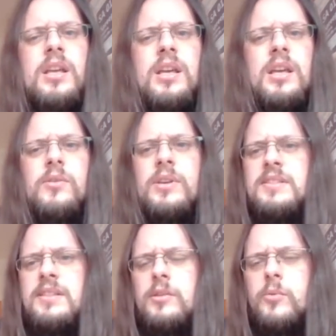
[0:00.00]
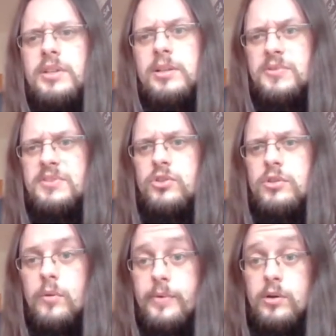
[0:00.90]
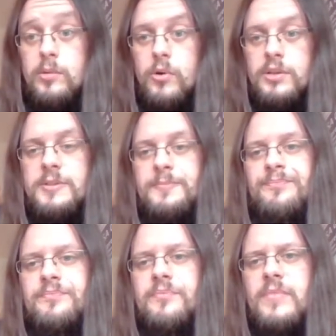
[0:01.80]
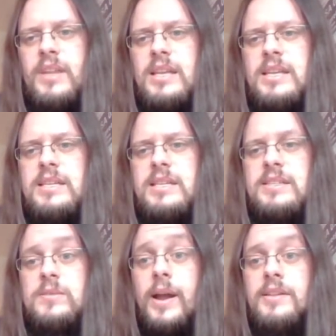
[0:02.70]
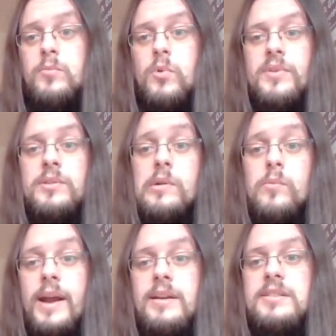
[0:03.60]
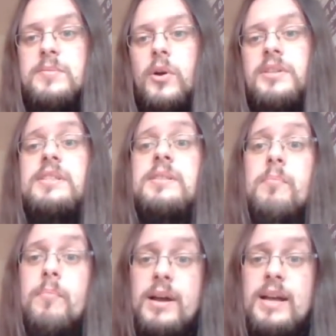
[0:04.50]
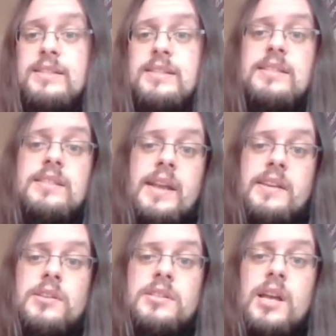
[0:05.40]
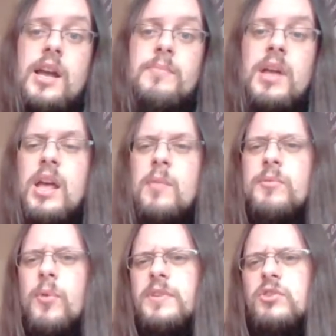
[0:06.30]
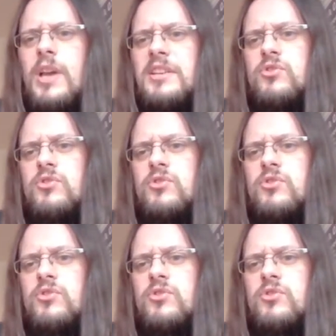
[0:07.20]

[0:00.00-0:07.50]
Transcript: You can see the critical position already on the board. It's white to move and win white at the spot, but take your time before we just